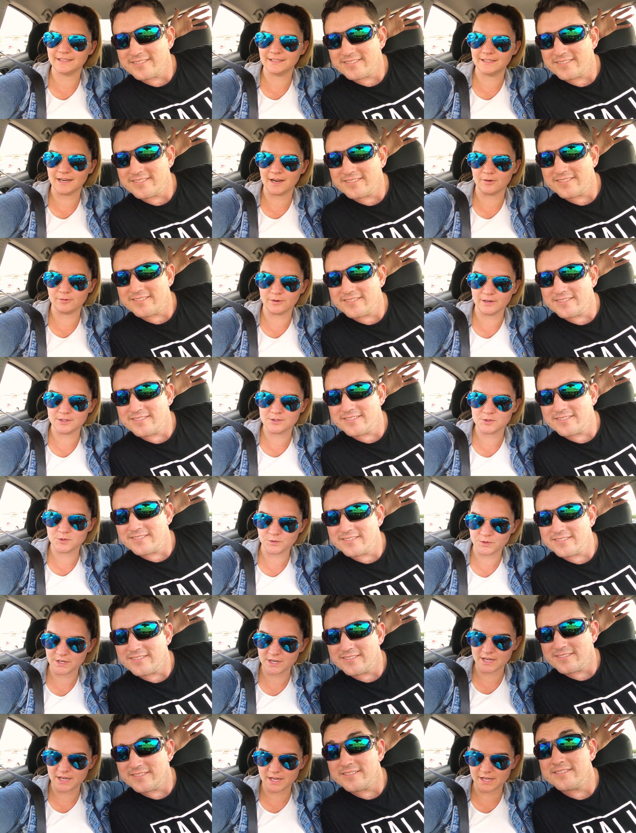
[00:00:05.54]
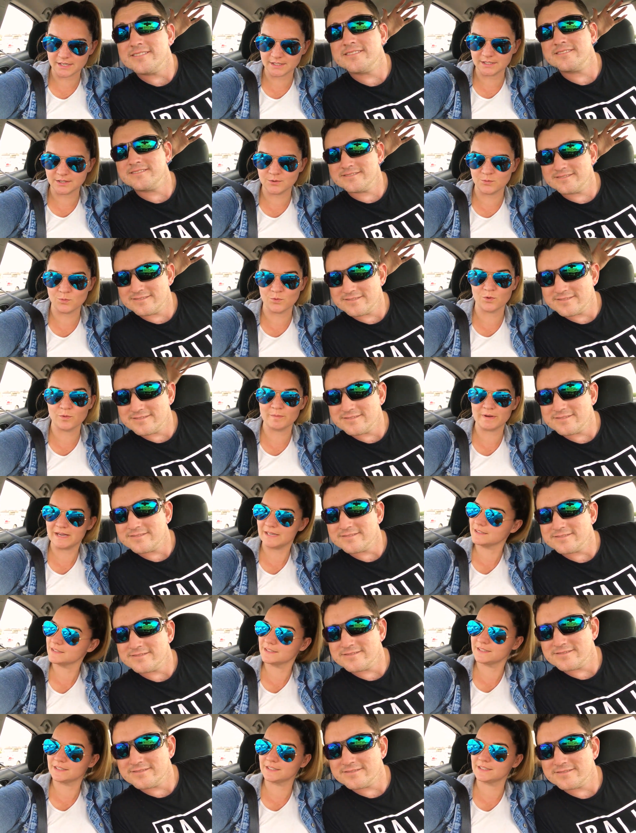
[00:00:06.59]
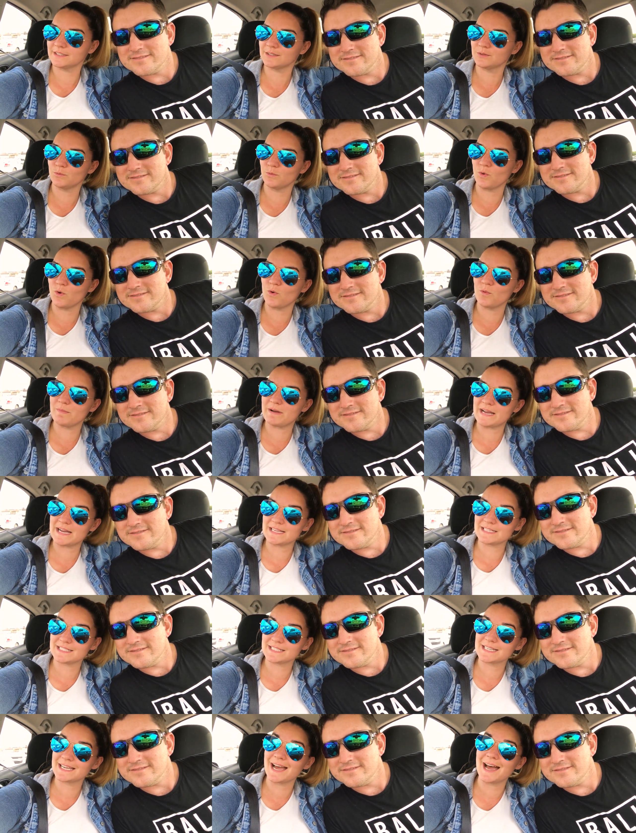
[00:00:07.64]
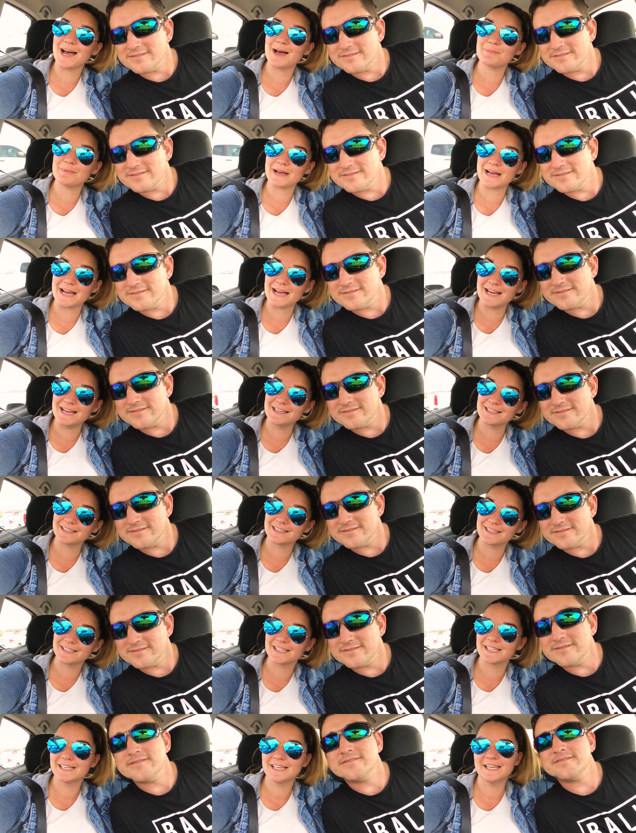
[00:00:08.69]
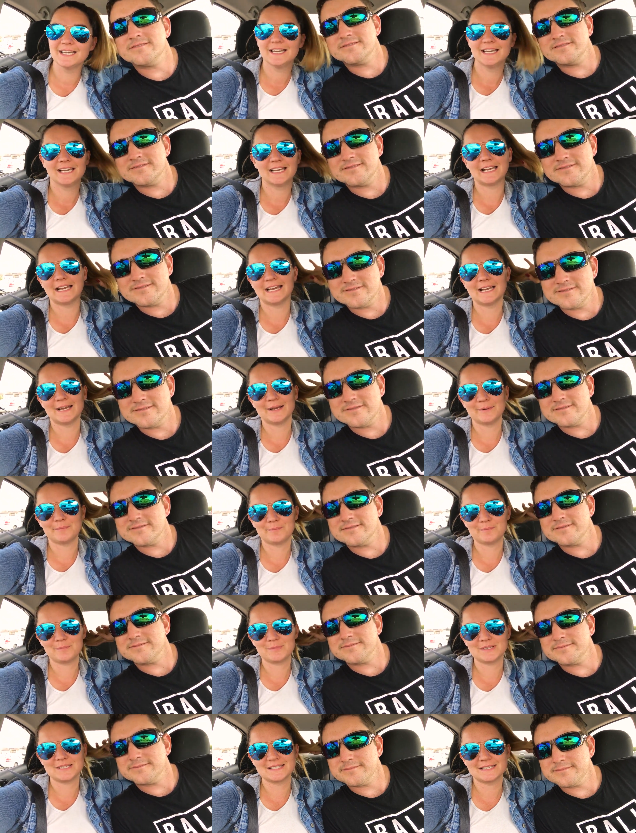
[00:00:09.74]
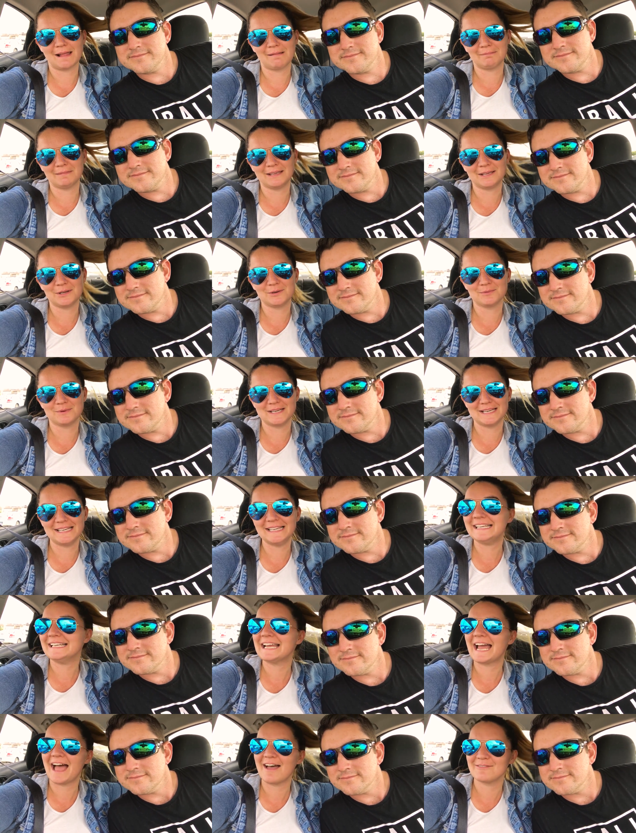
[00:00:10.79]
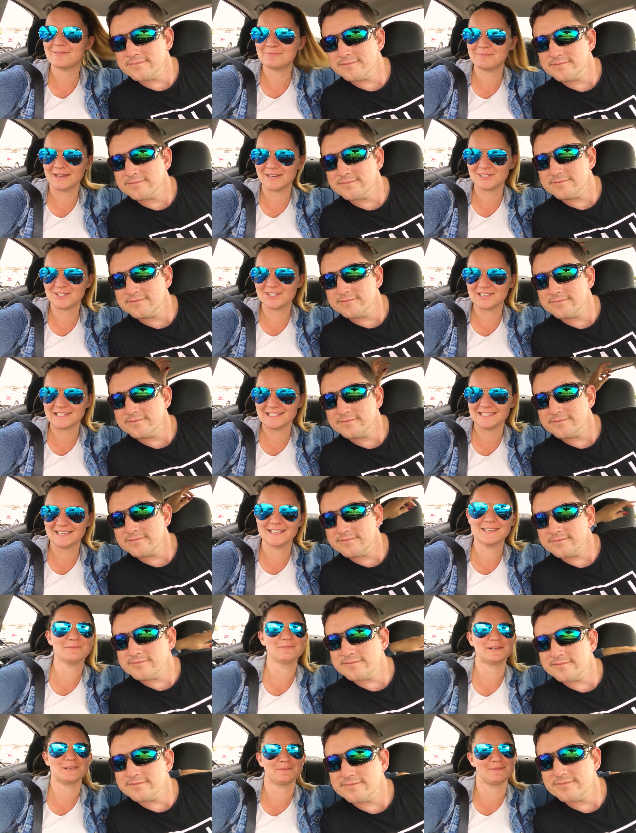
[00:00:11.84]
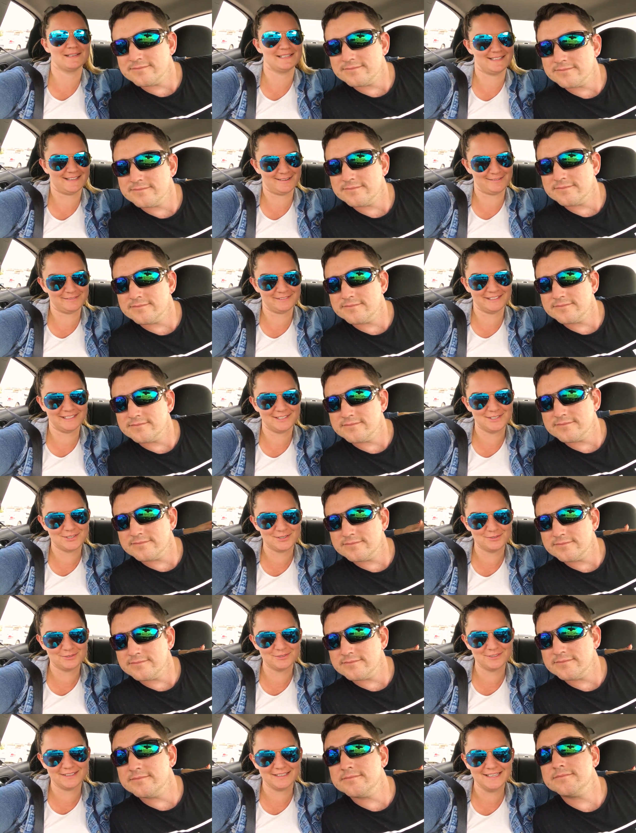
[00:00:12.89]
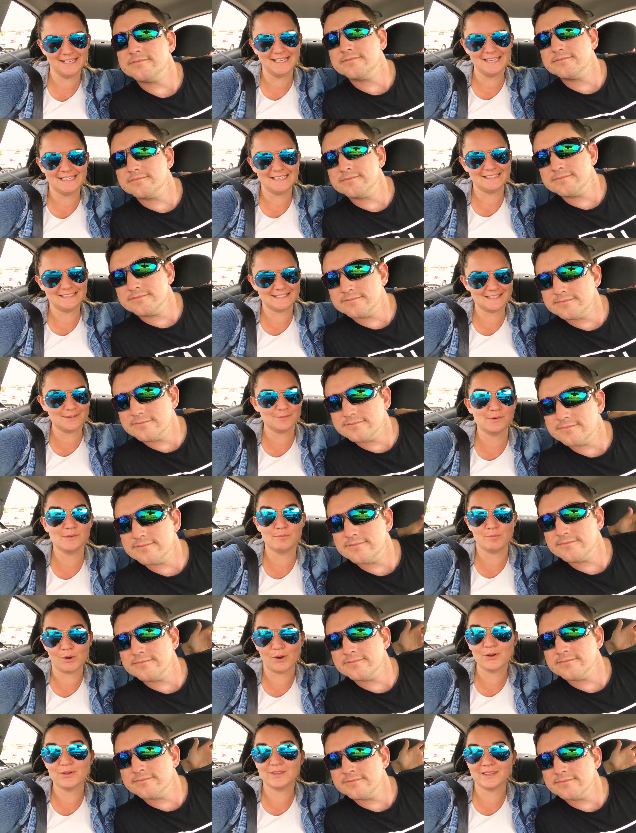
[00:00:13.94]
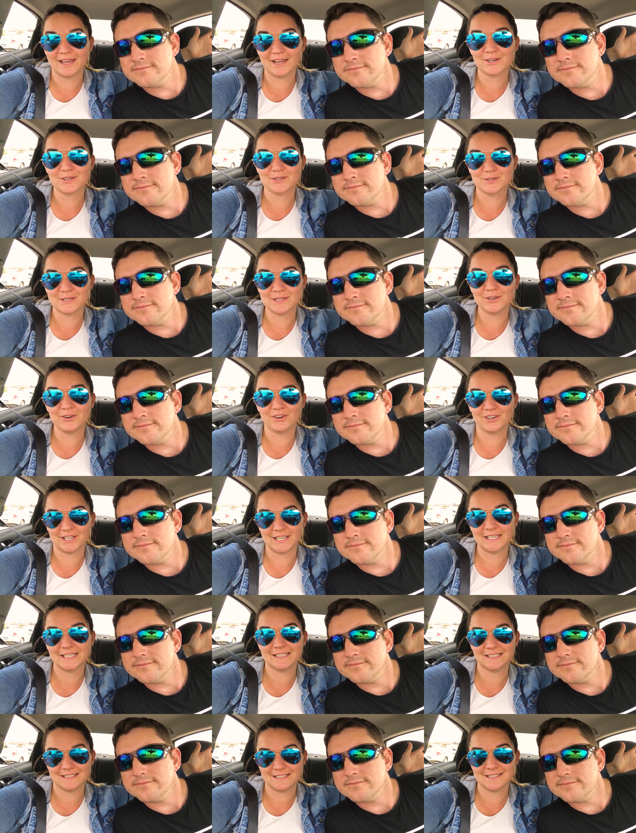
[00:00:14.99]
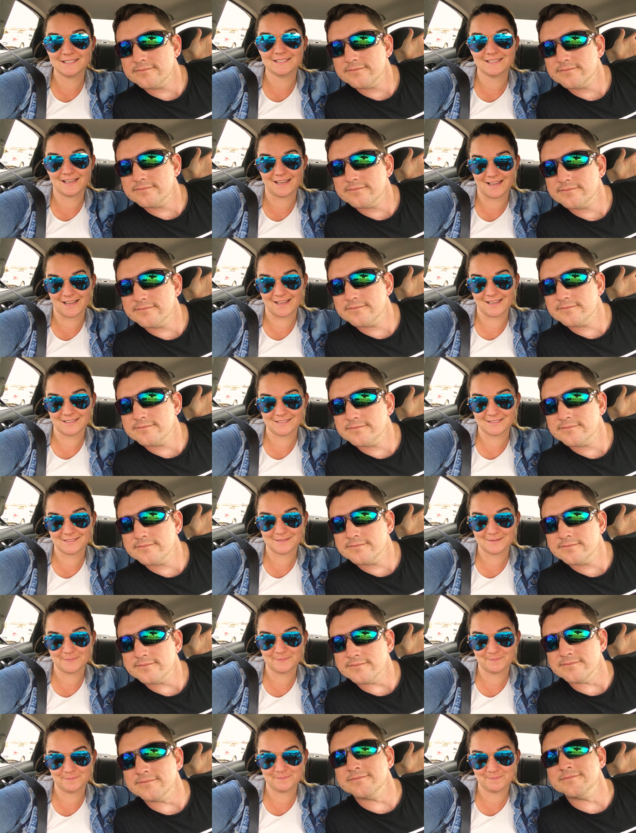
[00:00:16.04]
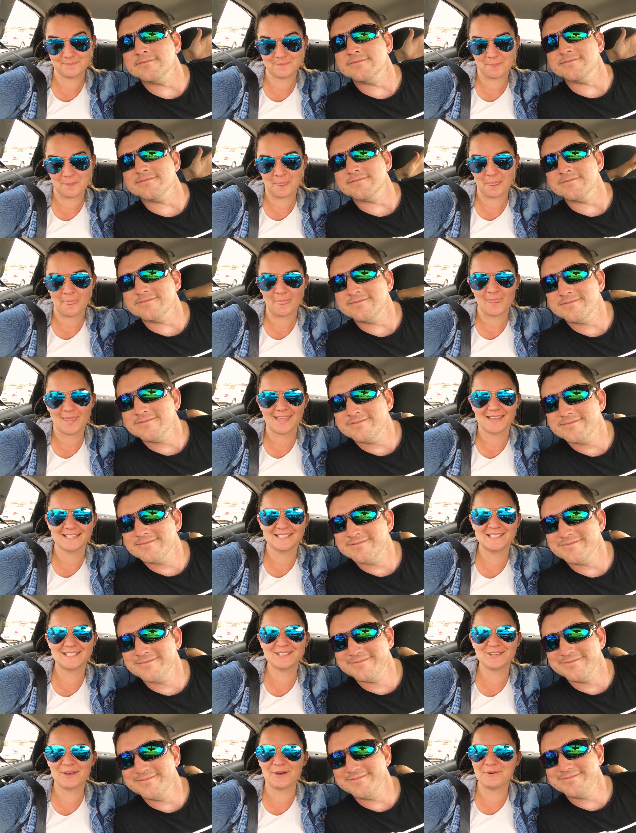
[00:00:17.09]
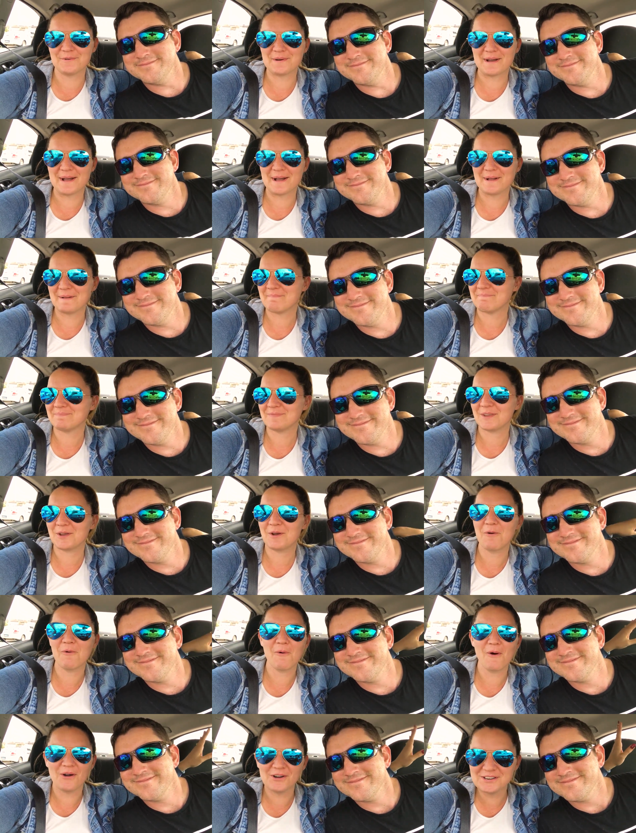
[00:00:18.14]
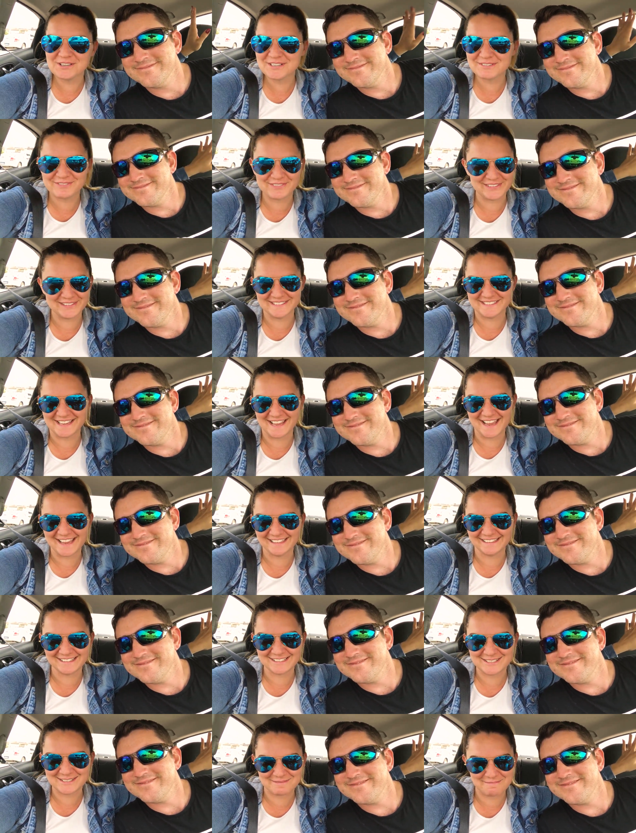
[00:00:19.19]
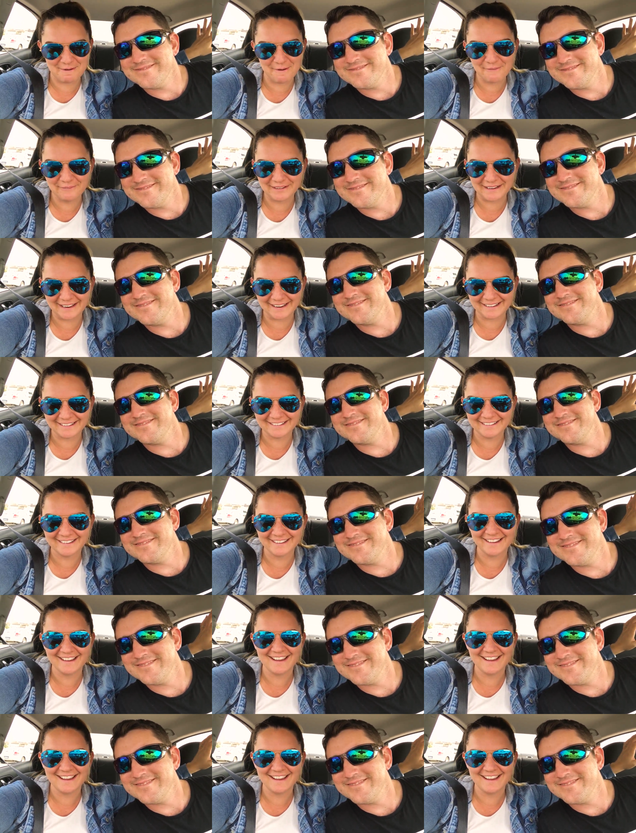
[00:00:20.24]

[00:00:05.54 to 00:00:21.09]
Speaker 1: in our rental car in the Walmart, Walmart car park. Um, but something we haven't mentioned yet, which we definitely should, is that we both actually got keyless cars. Mm. So um, quote of the day this morning